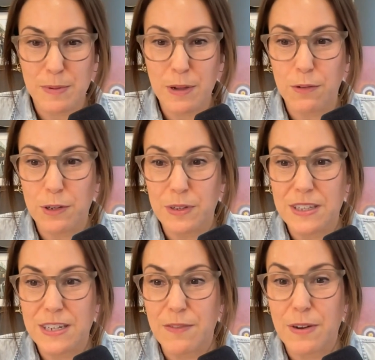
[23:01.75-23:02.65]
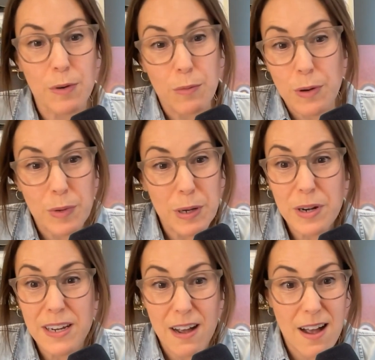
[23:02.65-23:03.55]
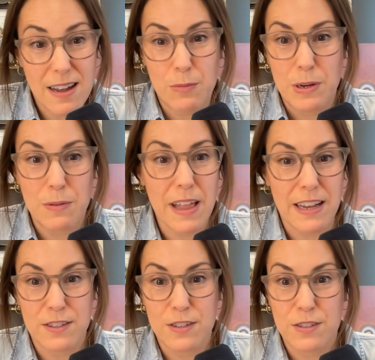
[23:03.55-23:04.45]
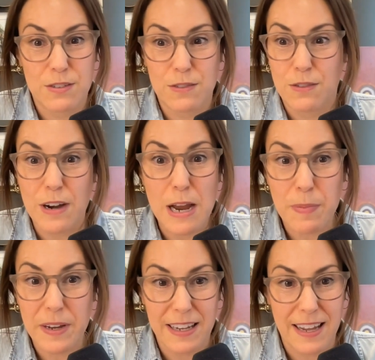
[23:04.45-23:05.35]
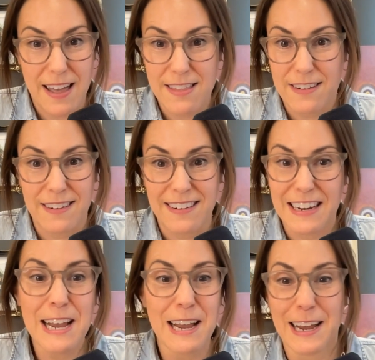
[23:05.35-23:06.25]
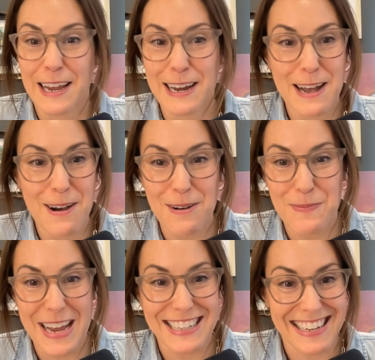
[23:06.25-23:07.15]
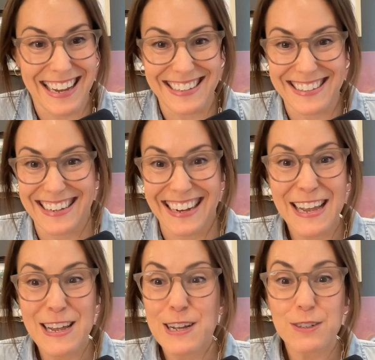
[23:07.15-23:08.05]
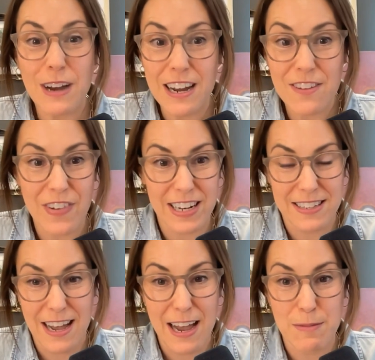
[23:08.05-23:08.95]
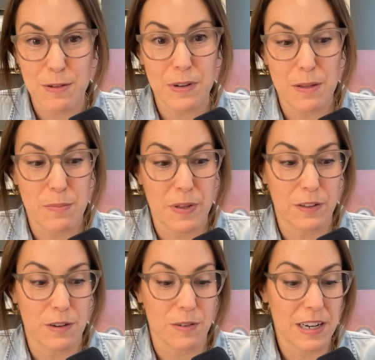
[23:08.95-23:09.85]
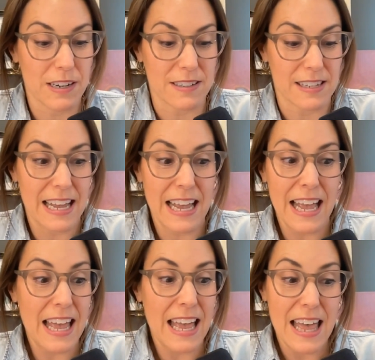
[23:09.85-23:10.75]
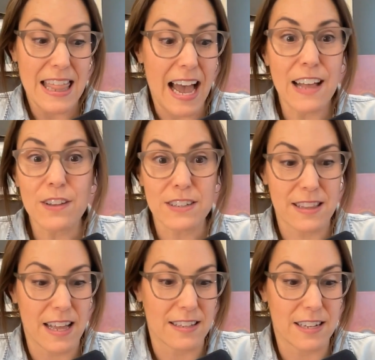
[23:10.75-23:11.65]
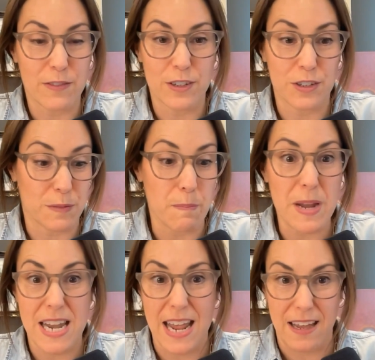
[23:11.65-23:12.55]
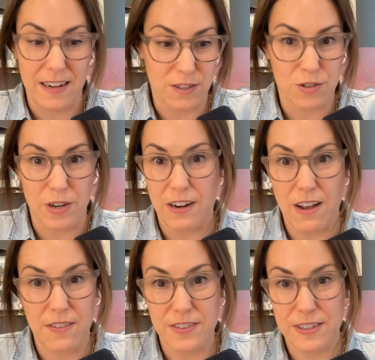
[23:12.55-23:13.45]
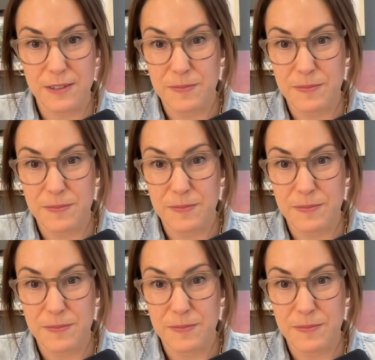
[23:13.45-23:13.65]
My older one's different. But when we were young and we were like scraping together paychecks and trying to find time to really build careers, I looked at that stuff as just bananas trade-offs.